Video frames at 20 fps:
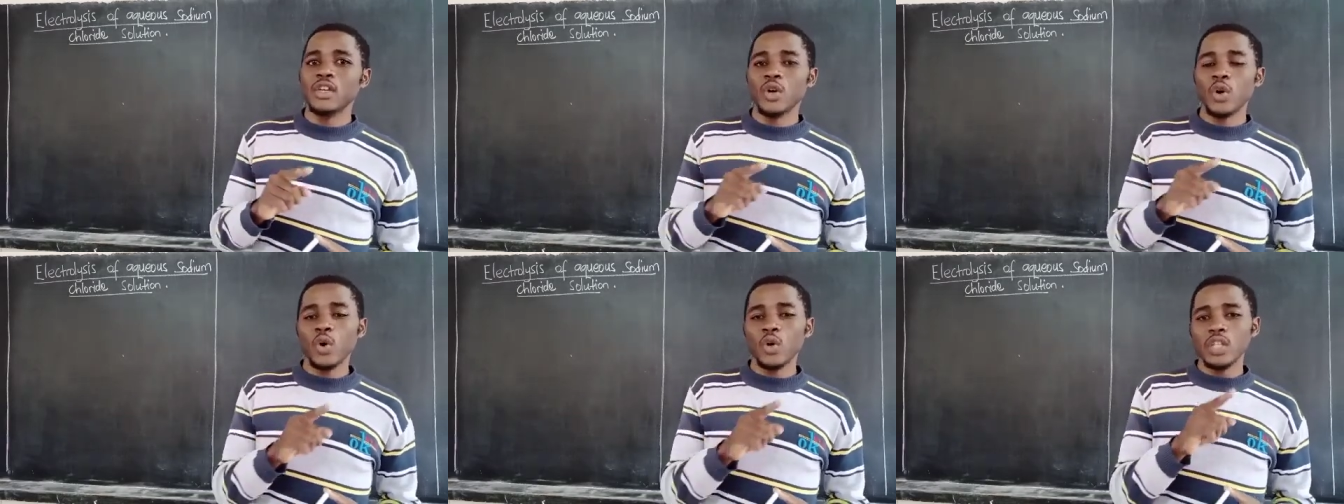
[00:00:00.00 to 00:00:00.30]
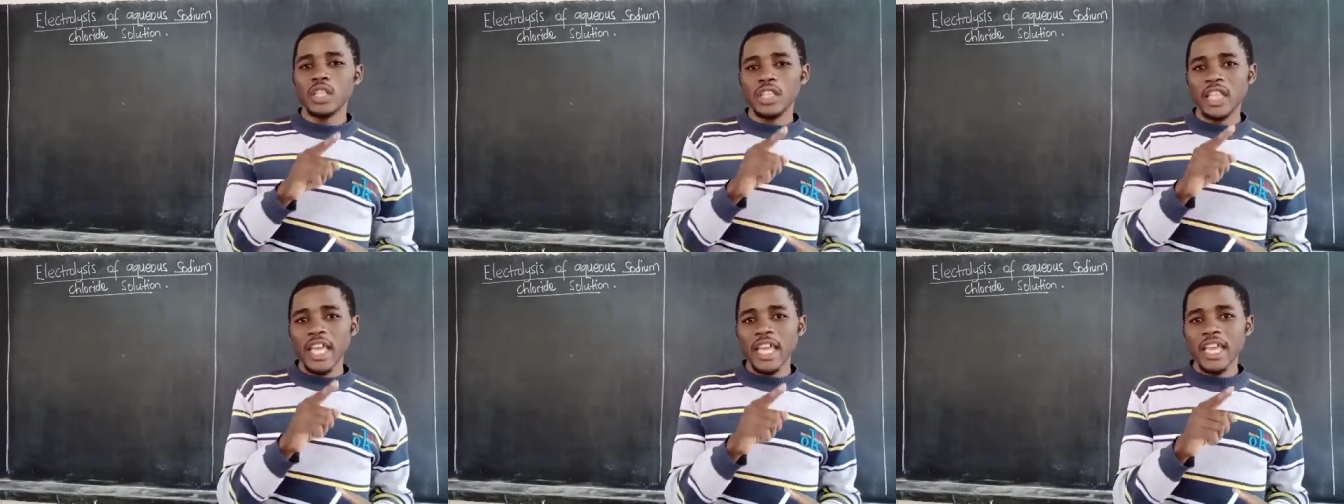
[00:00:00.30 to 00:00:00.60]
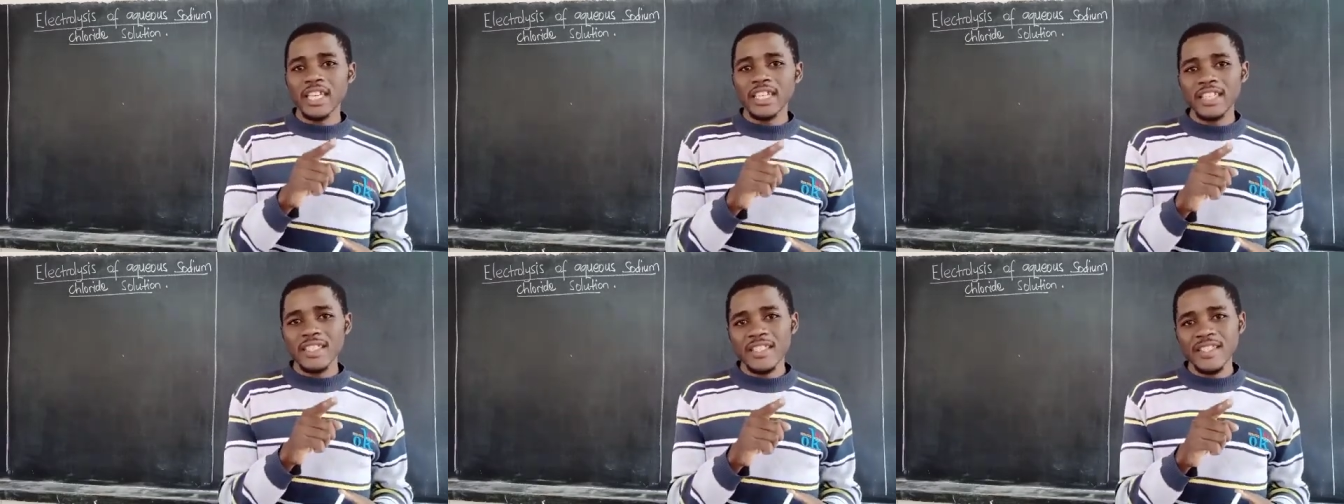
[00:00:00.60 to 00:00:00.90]

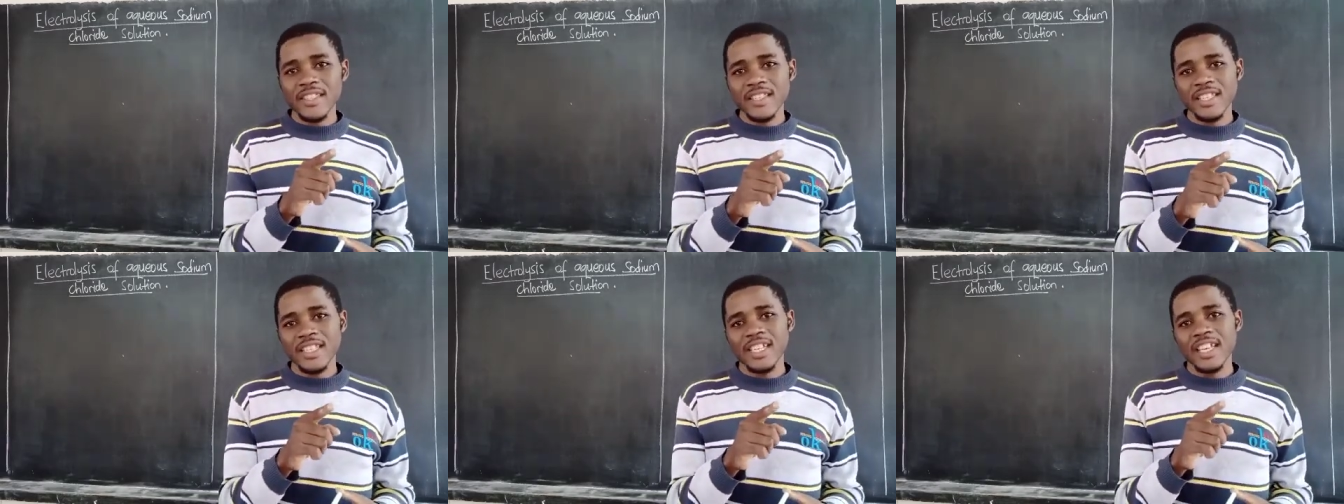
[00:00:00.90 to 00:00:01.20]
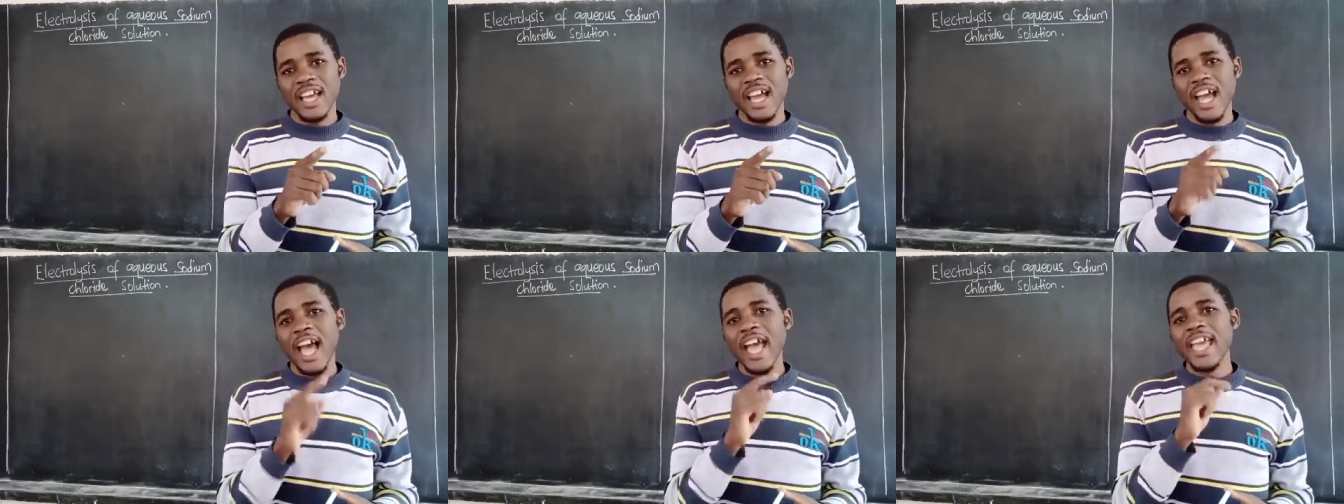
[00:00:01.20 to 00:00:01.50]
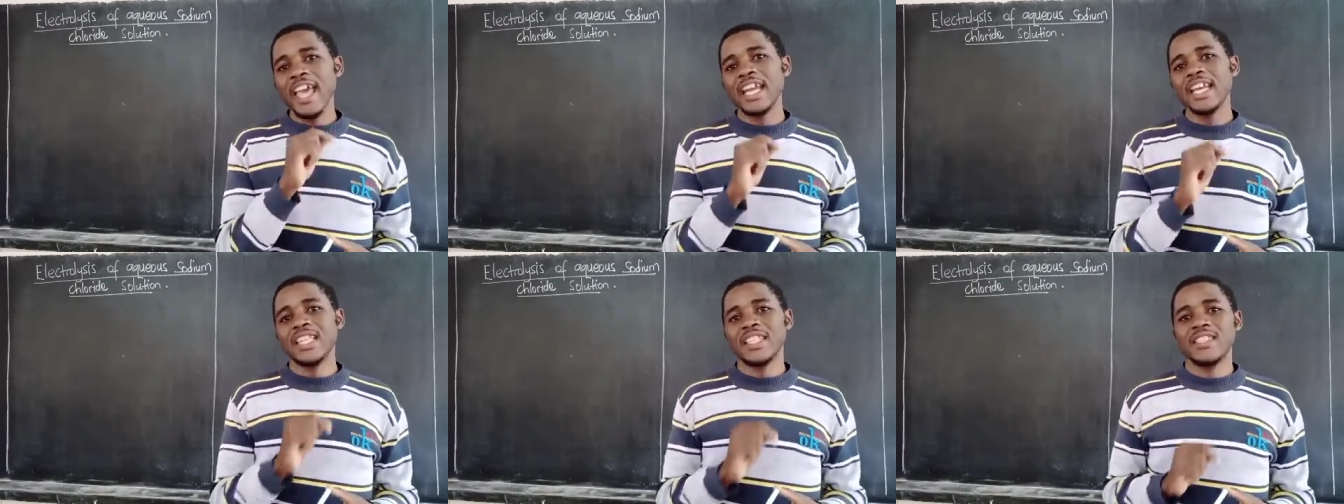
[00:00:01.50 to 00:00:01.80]
contains
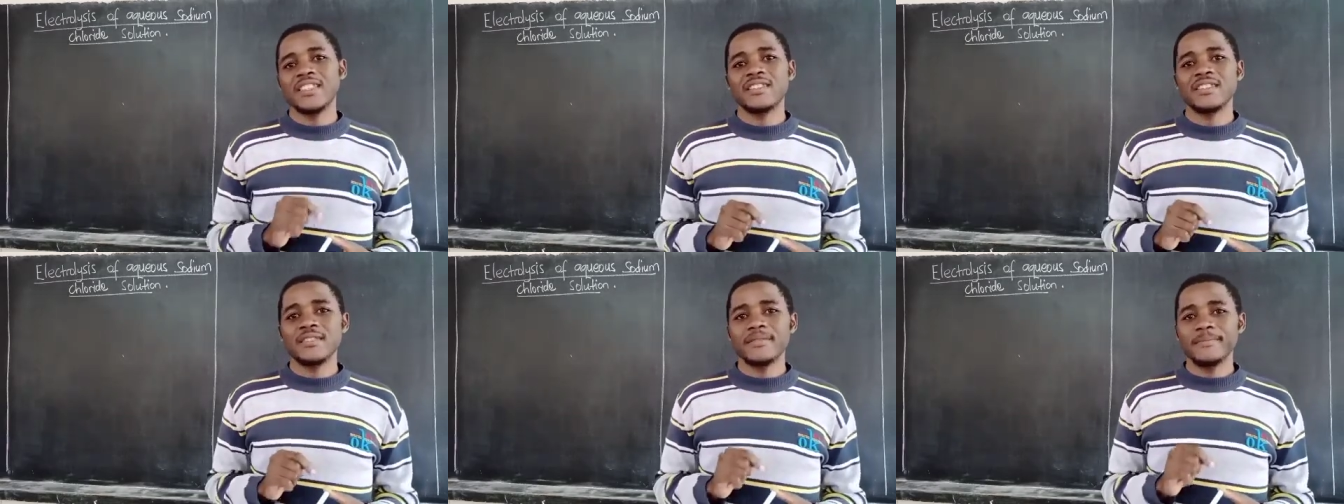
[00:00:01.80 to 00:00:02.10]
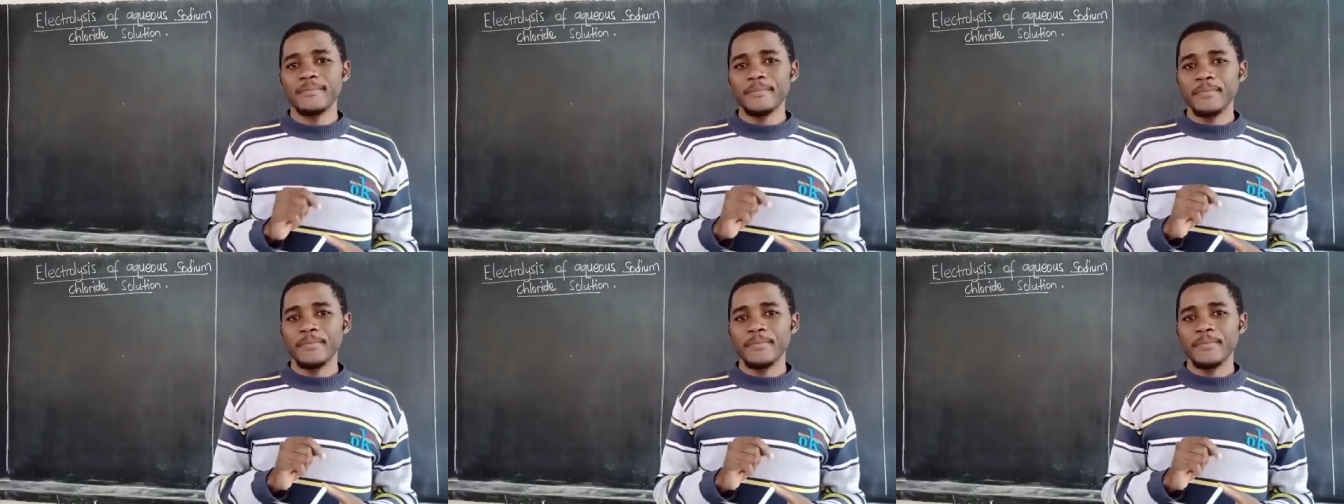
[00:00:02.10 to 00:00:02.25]
ions.